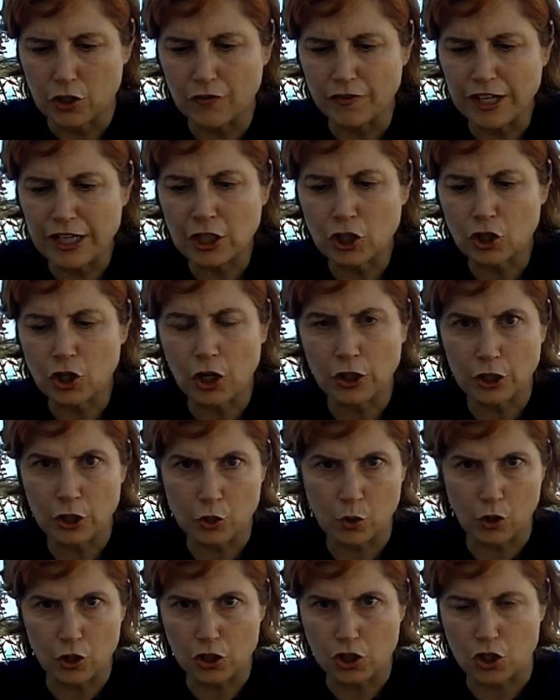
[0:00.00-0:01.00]
You've anchored on
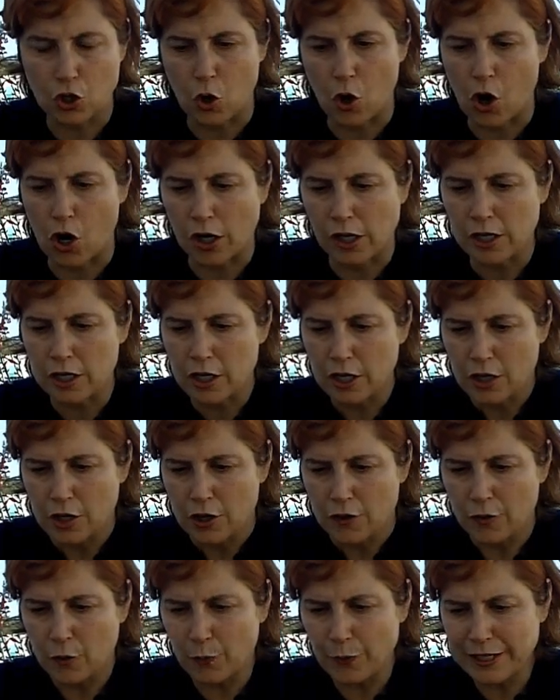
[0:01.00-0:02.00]
a north shore.
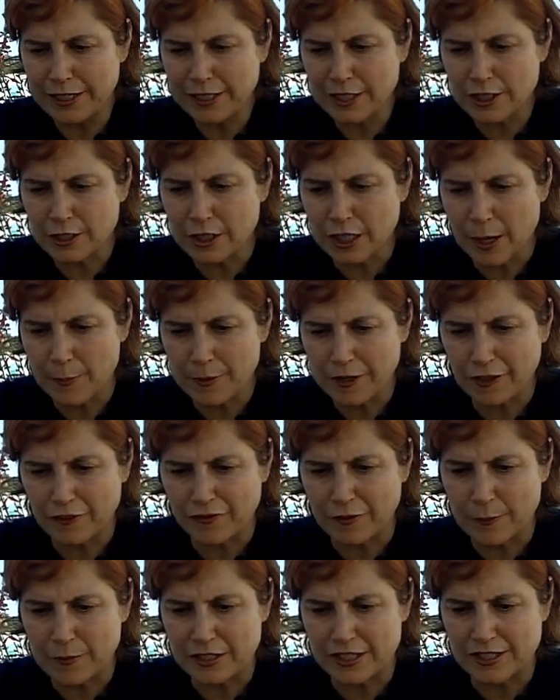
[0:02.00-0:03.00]
The wind is
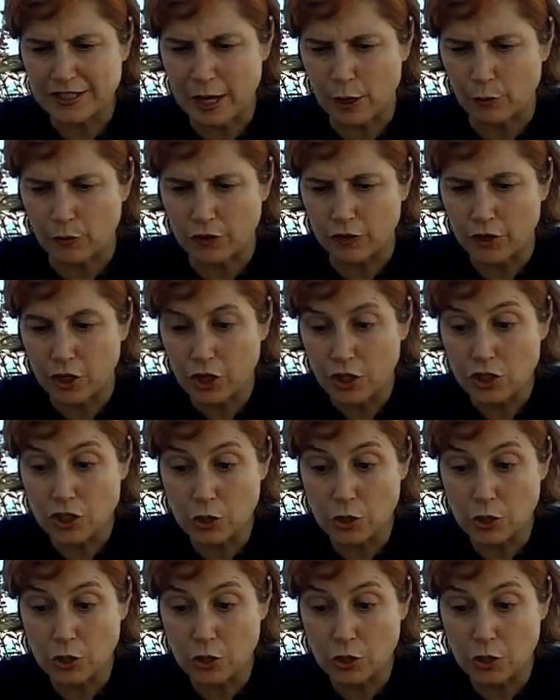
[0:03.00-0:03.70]
coming from the south.